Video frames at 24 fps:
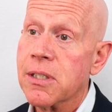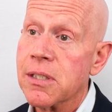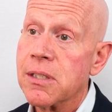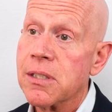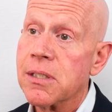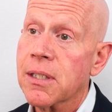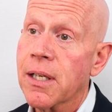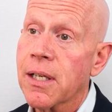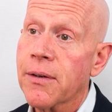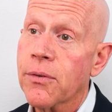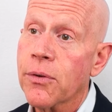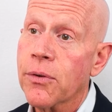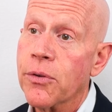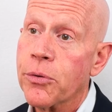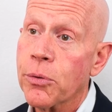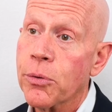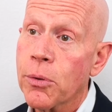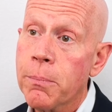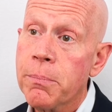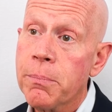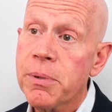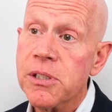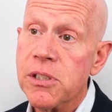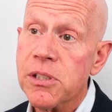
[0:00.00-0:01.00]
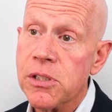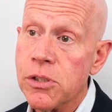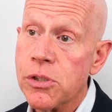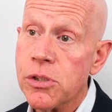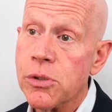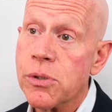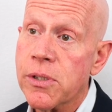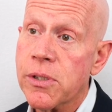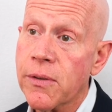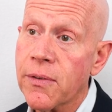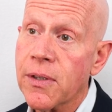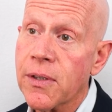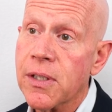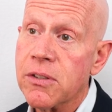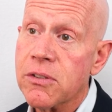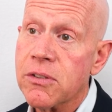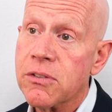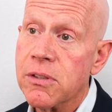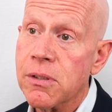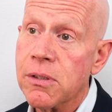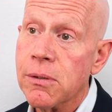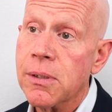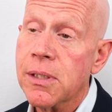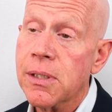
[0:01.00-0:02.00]
this level through a business certificate
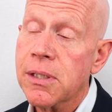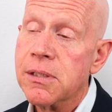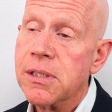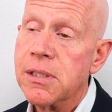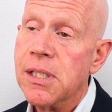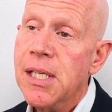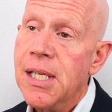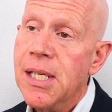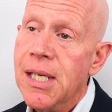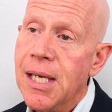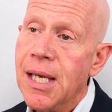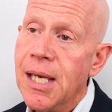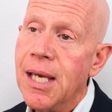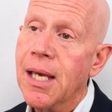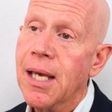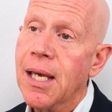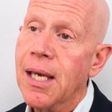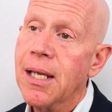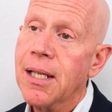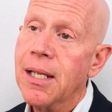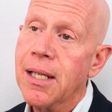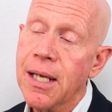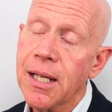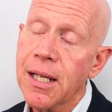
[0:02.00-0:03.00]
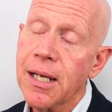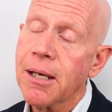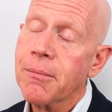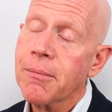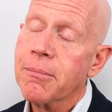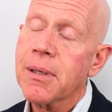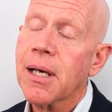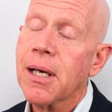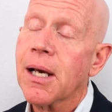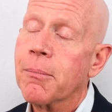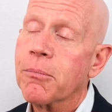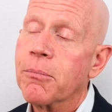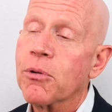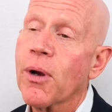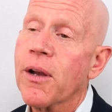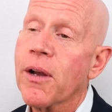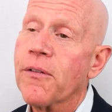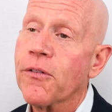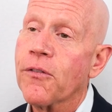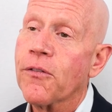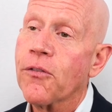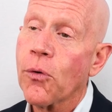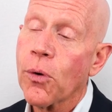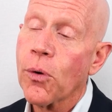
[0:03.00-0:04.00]
series. And I'm
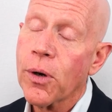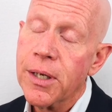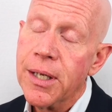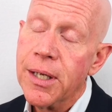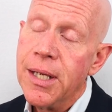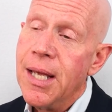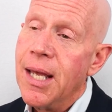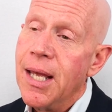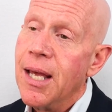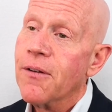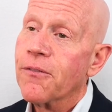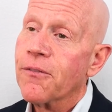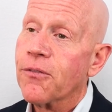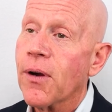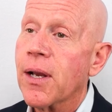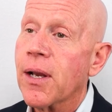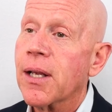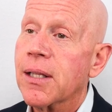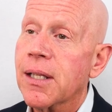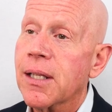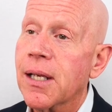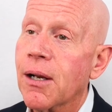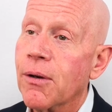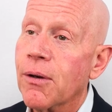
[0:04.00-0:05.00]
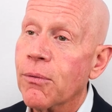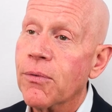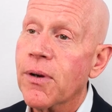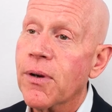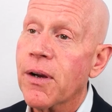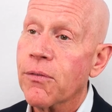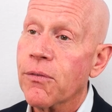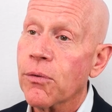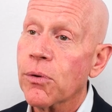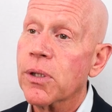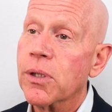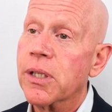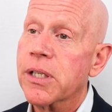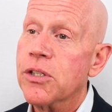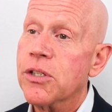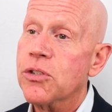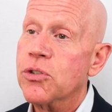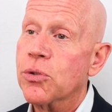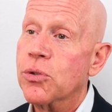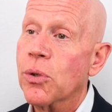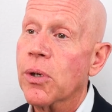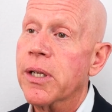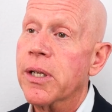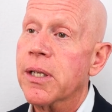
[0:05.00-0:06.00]
grateful for it. And frankly, I have really
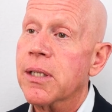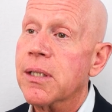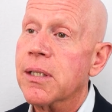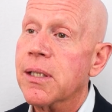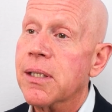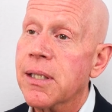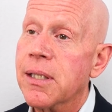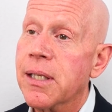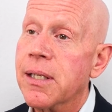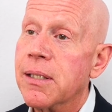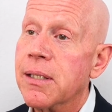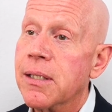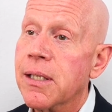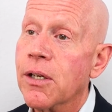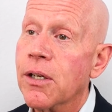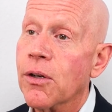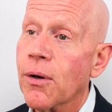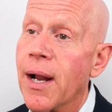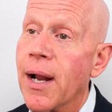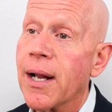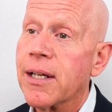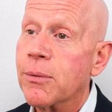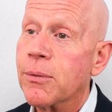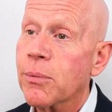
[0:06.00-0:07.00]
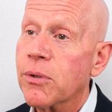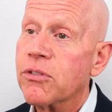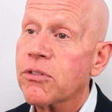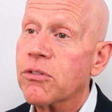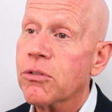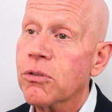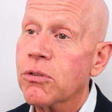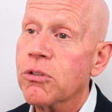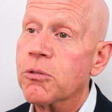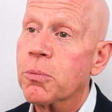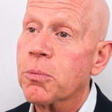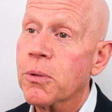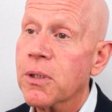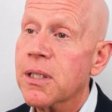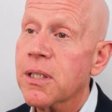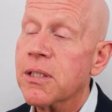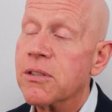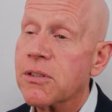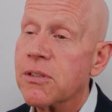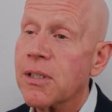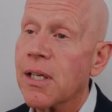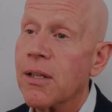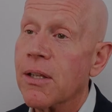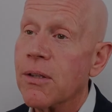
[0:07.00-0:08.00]
enjoyed it in interacting with students putting
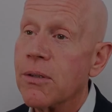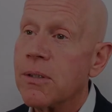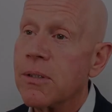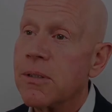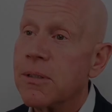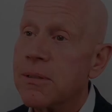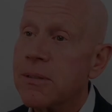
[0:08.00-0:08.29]
this together.